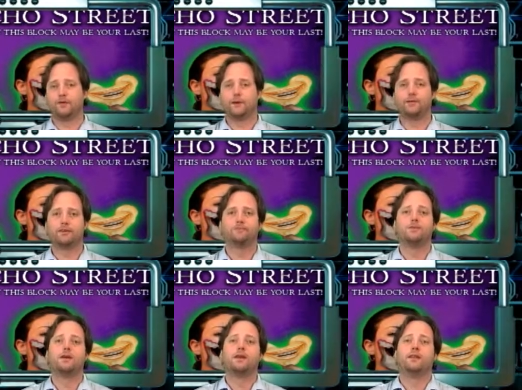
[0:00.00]
or whatever,
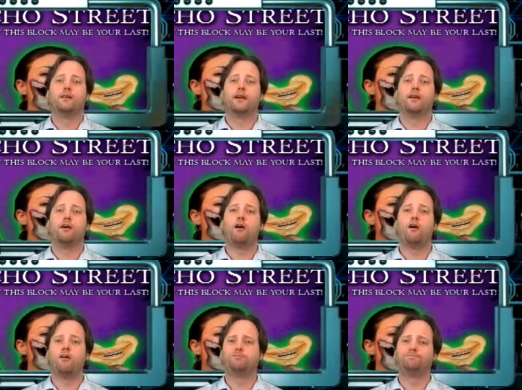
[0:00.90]
they're
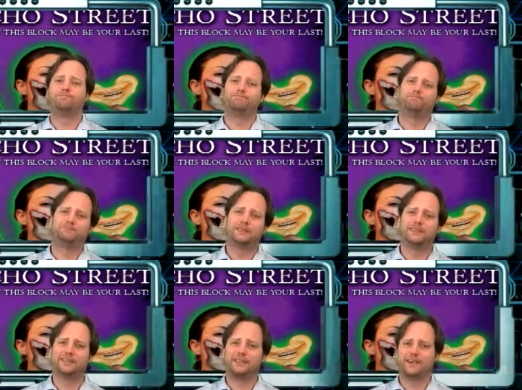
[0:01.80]
all
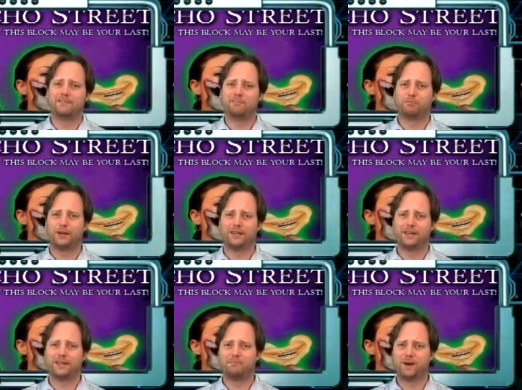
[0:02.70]
basically kind of
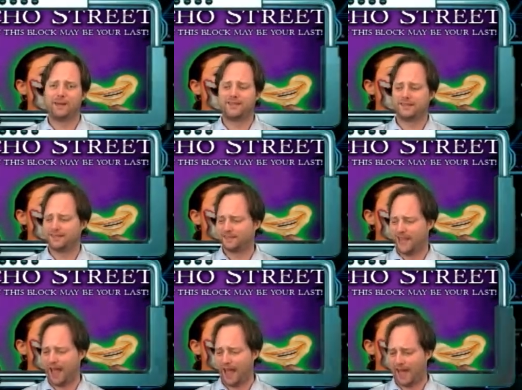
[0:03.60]
impregnated by this
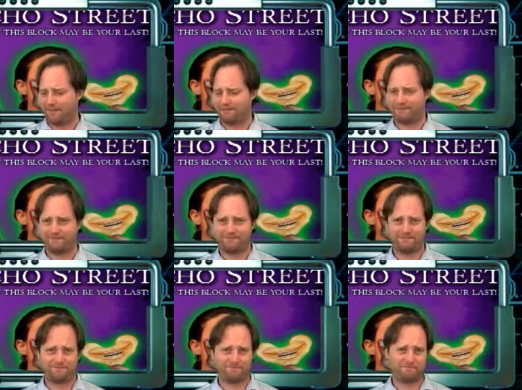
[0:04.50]
half
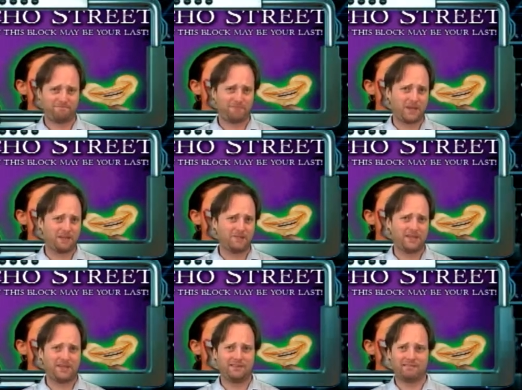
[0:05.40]

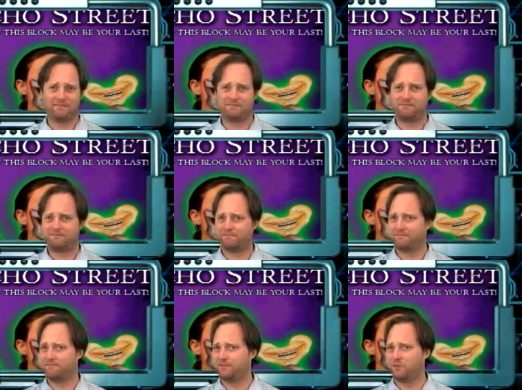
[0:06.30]
baby,
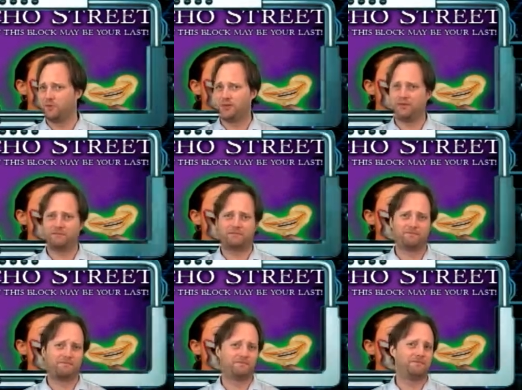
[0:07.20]
fully
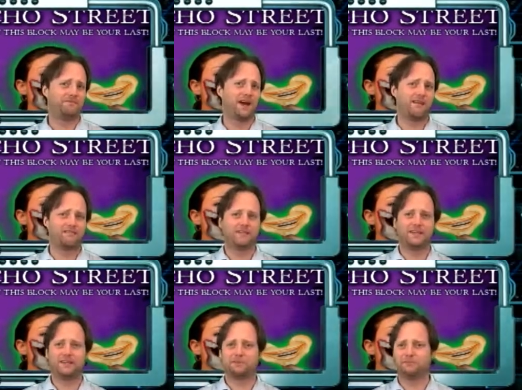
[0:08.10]
not a
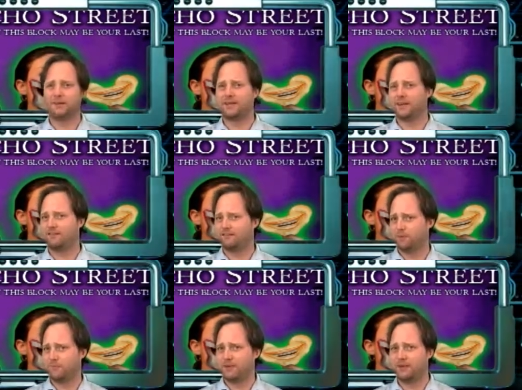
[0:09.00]
fetus but not a
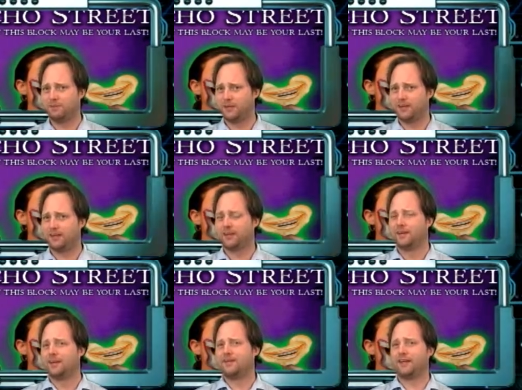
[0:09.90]
full baby
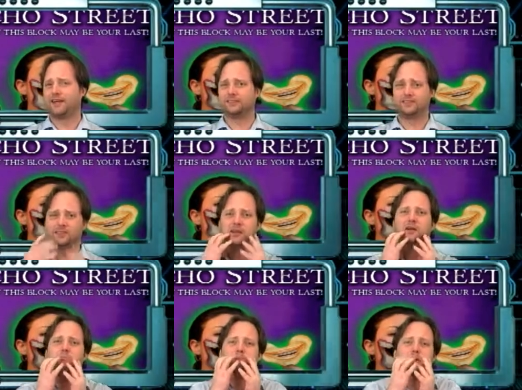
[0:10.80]
thing, so they
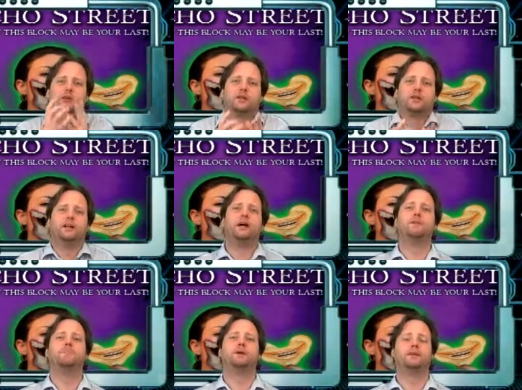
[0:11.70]
end up puking it
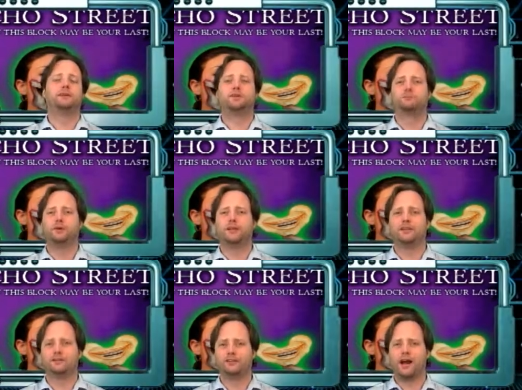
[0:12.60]
up, and it's
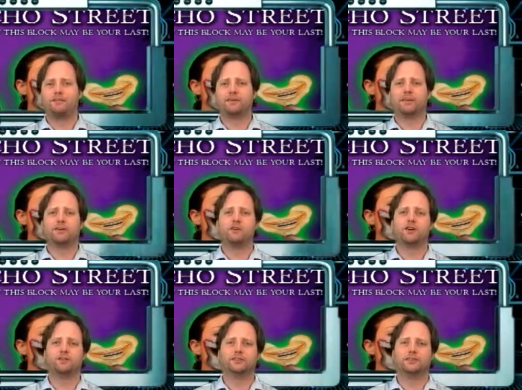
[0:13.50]
pretty graphic and
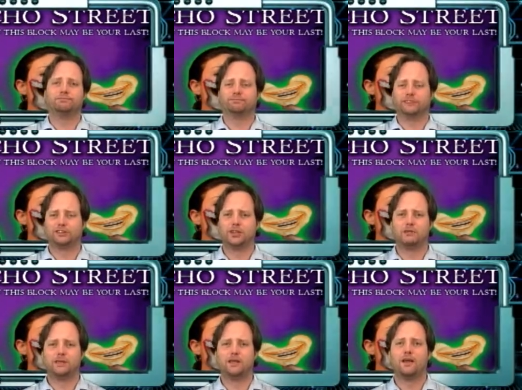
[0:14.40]
gross and
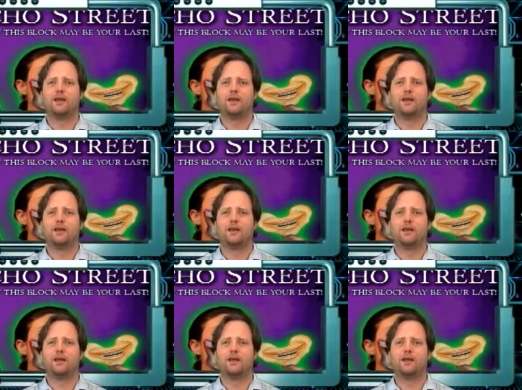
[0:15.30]
disturbing.